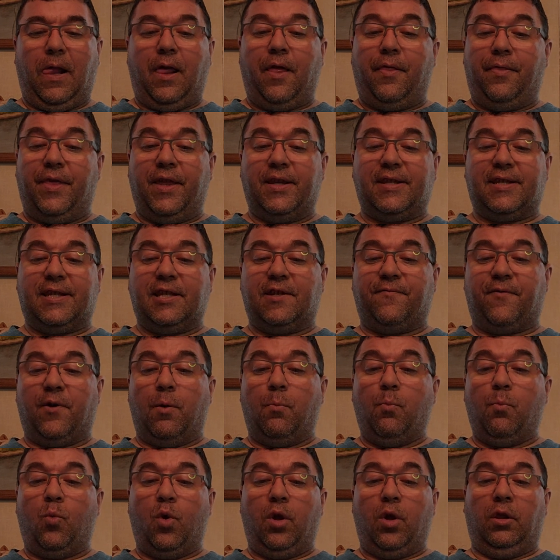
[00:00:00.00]
This is
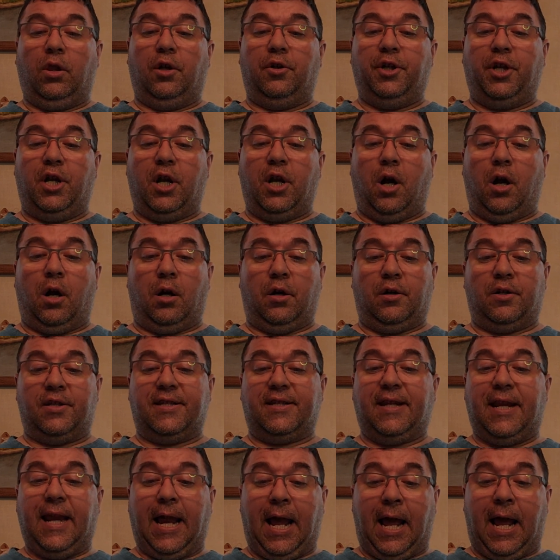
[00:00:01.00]
from Willow
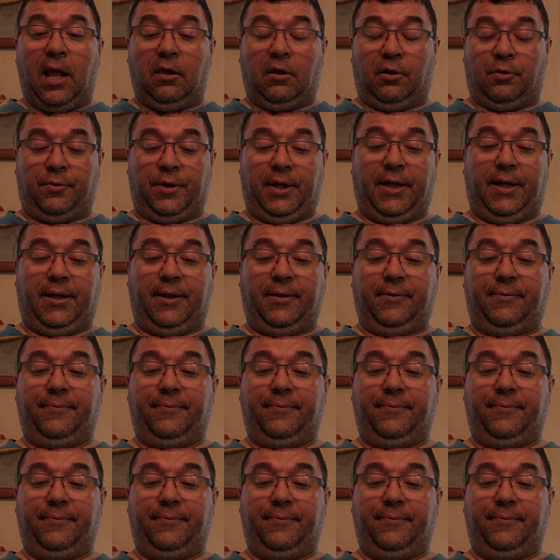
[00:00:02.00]
Yarns Gallery.